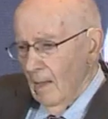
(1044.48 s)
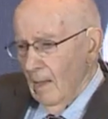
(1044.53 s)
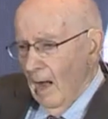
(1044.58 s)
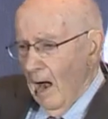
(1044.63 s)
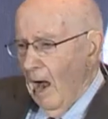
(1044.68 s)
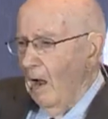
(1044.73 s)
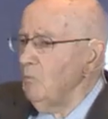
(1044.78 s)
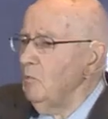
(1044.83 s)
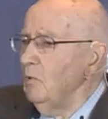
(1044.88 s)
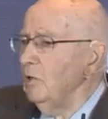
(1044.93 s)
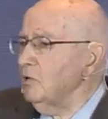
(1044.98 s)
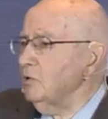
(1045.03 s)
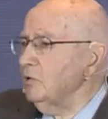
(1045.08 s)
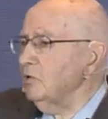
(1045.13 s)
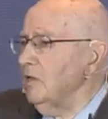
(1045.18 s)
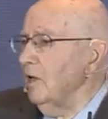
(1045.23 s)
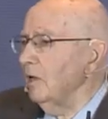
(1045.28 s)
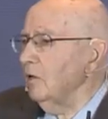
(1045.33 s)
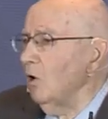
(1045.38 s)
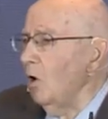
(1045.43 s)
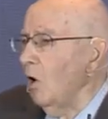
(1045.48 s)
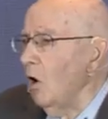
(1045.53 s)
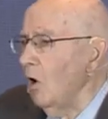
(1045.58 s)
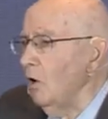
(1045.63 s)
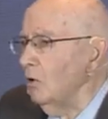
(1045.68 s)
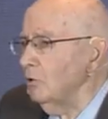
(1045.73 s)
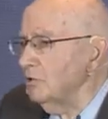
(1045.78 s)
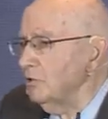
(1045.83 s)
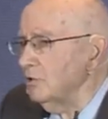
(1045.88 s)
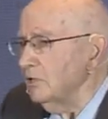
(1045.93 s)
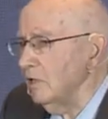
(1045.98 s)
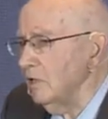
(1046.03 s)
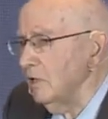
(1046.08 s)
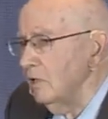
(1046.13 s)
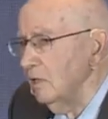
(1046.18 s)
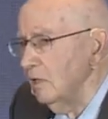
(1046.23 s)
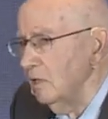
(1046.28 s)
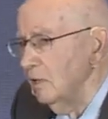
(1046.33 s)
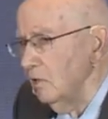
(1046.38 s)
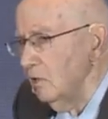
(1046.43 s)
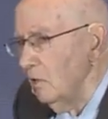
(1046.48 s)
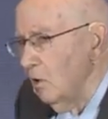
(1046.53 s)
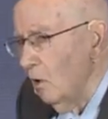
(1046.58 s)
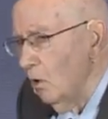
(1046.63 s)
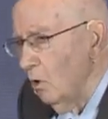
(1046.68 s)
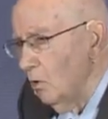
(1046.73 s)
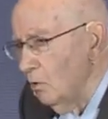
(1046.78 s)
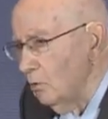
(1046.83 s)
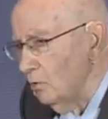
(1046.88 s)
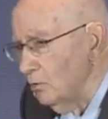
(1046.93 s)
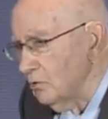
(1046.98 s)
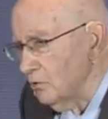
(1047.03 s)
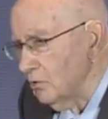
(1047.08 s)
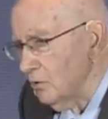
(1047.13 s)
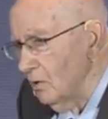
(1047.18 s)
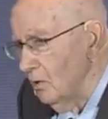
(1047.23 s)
I wish that all CEOs